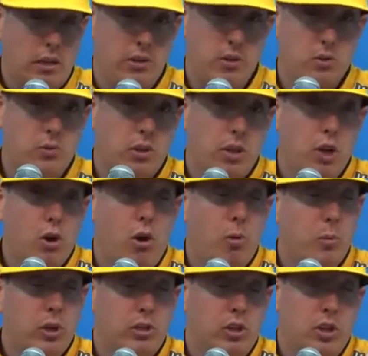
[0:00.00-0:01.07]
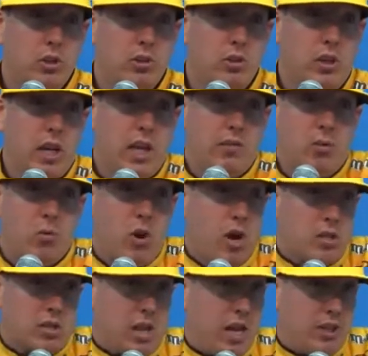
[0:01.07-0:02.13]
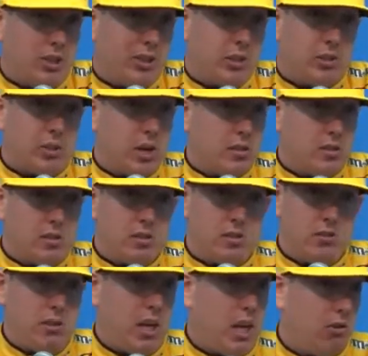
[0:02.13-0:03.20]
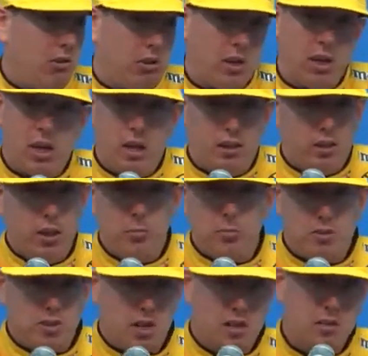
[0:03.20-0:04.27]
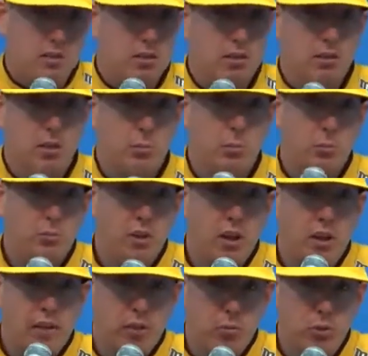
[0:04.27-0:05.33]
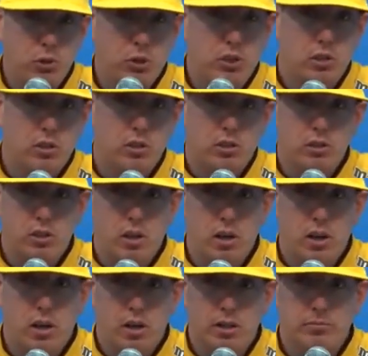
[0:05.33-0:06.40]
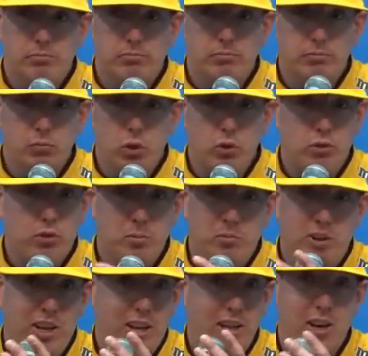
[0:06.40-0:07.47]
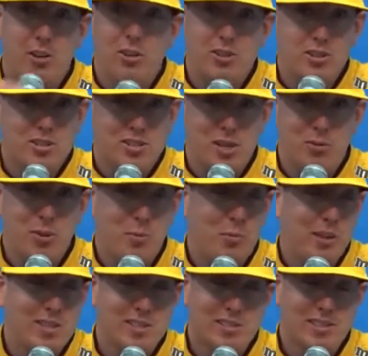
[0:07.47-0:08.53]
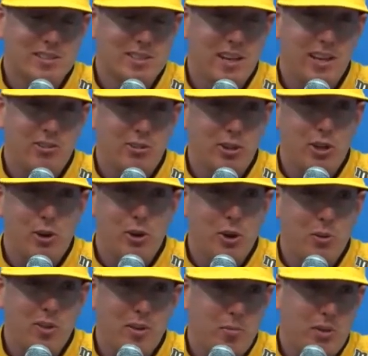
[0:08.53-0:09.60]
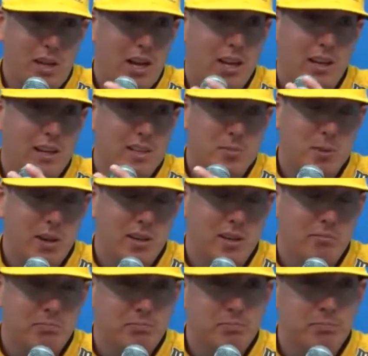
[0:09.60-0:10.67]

There's really no homework to do. You can't even watch last year's races. You can't look at anything besides the Busch YouTube video and just see what the place looks like so you don't go in there blind. That's about it.